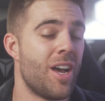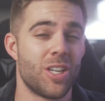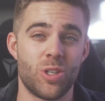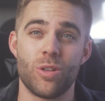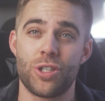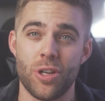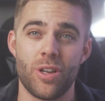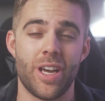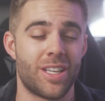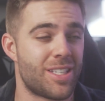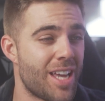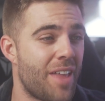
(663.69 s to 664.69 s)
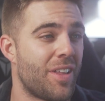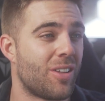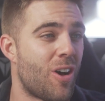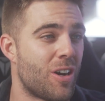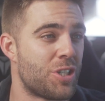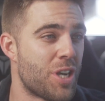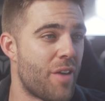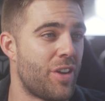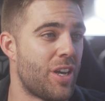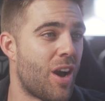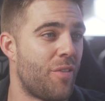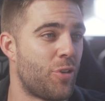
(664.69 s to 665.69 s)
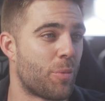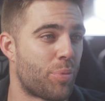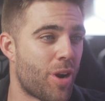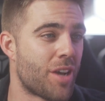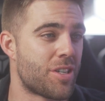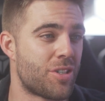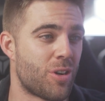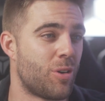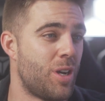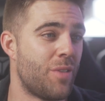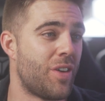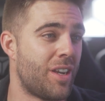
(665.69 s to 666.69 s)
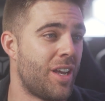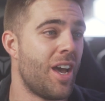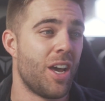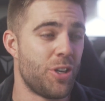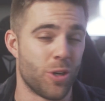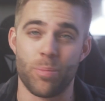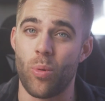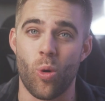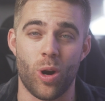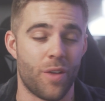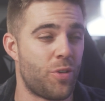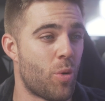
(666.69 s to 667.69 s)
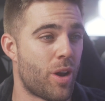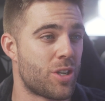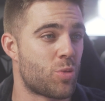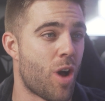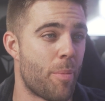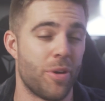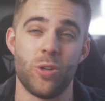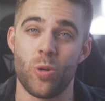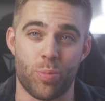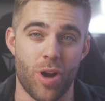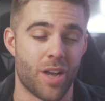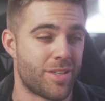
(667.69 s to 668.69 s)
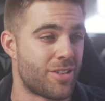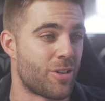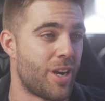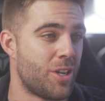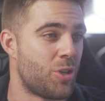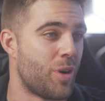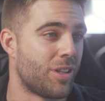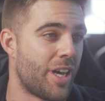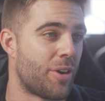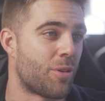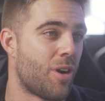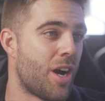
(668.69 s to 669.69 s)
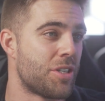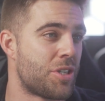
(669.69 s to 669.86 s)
So it should extend the longevity of your processor, or even your board if you want to swap a new processor into it later on.